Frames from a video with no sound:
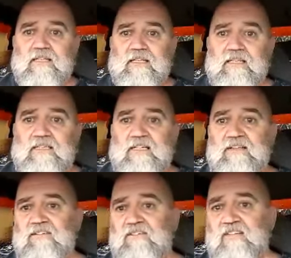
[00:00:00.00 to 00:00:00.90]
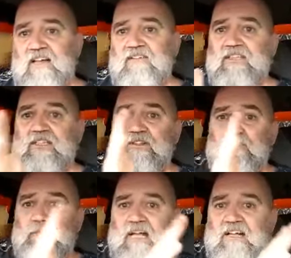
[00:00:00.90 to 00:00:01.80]
And then seven
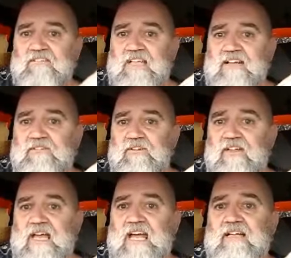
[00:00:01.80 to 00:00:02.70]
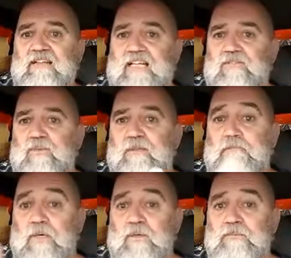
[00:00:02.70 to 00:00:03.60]
years passed after that, and that's when the
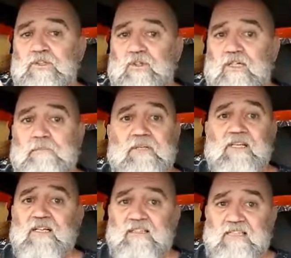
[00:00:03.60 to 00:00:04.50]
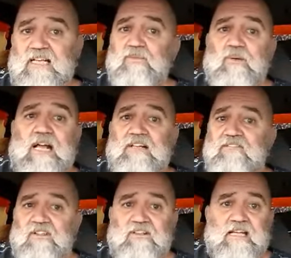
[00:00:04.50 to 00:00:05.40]
Pope showed up. And that's when I
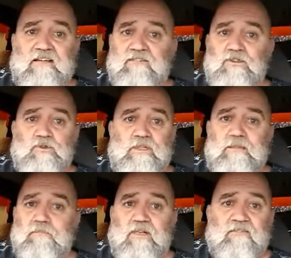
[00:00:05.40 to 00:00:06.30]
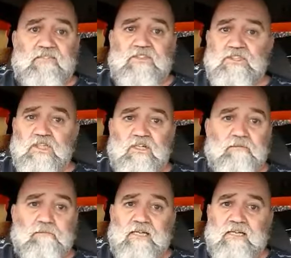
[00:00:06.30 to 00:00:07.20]
started having dreams off the
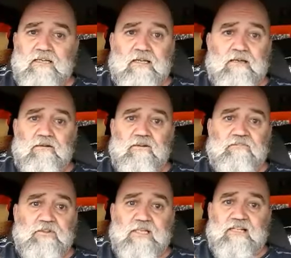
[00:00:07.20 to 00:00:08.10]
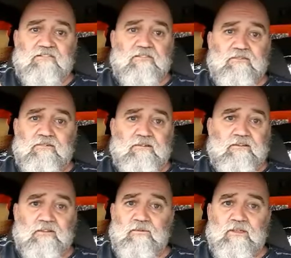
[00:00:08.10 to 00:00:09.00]
chart, man. I don't know if you guys
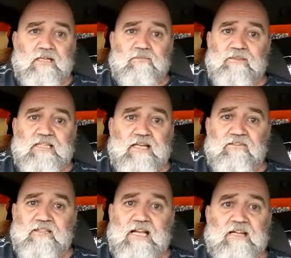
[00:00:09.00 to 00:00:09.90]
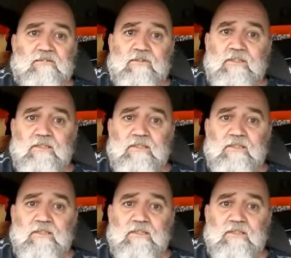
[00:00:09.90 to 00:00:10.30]
could relate with that or not